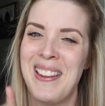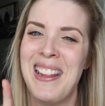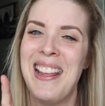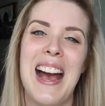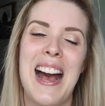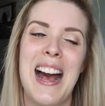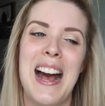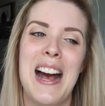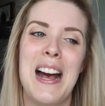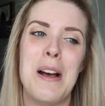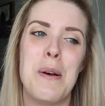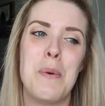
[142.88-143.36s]

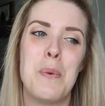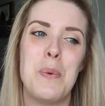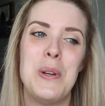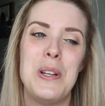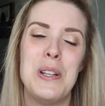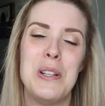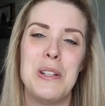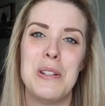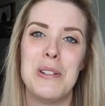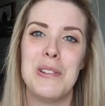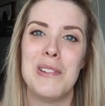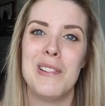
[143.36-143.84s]
I
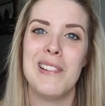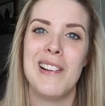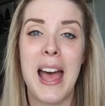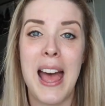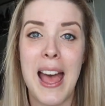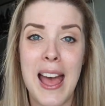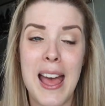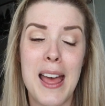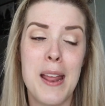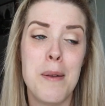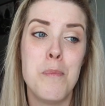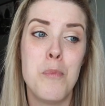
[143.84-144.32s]
will
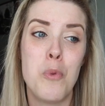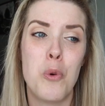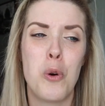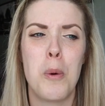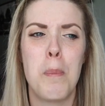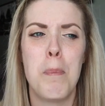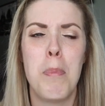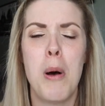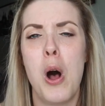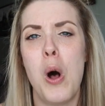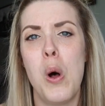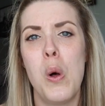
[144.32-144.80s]
add
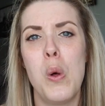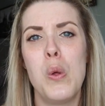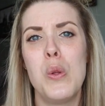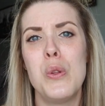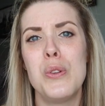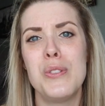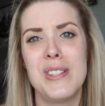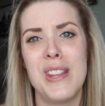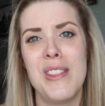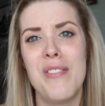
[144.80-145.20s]
more polls